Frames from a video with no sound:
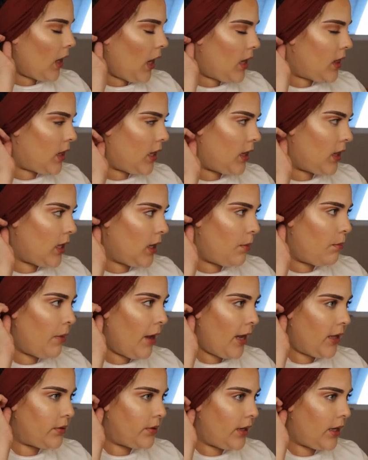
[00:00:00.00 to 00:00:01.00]
I think the
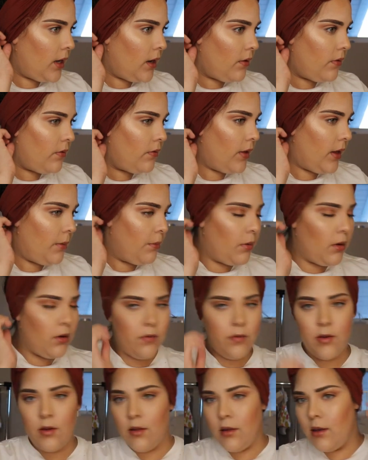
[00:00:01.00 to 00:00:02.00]
bands right here fit
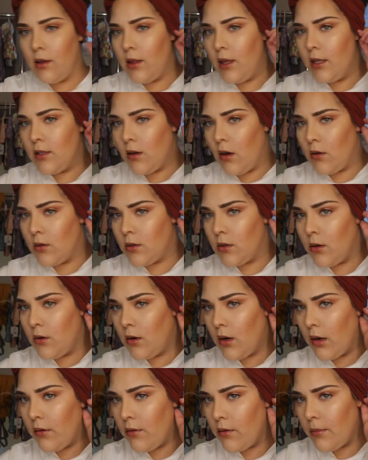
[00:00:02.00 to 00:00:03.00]
perfectly. These also
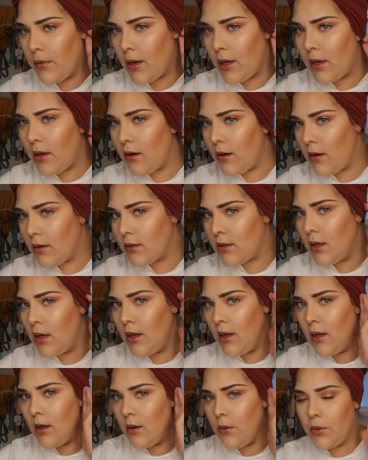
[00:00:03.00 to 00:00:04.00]
cover my ears,
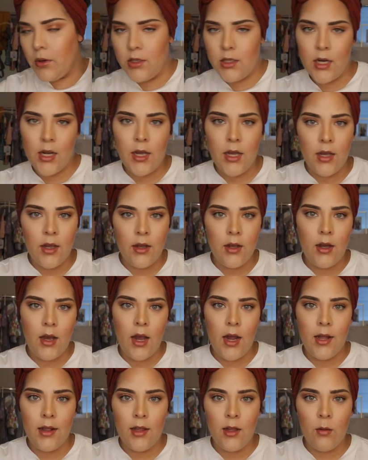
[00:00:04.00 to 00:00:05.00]
which I
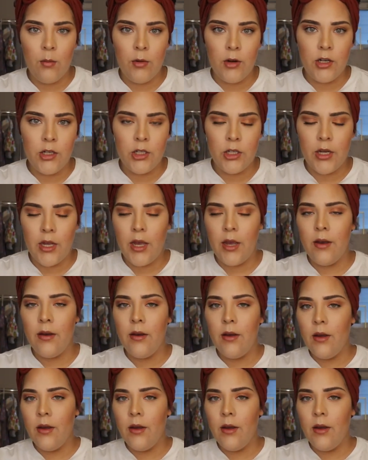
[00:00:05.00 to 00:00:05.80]
highly appreciate.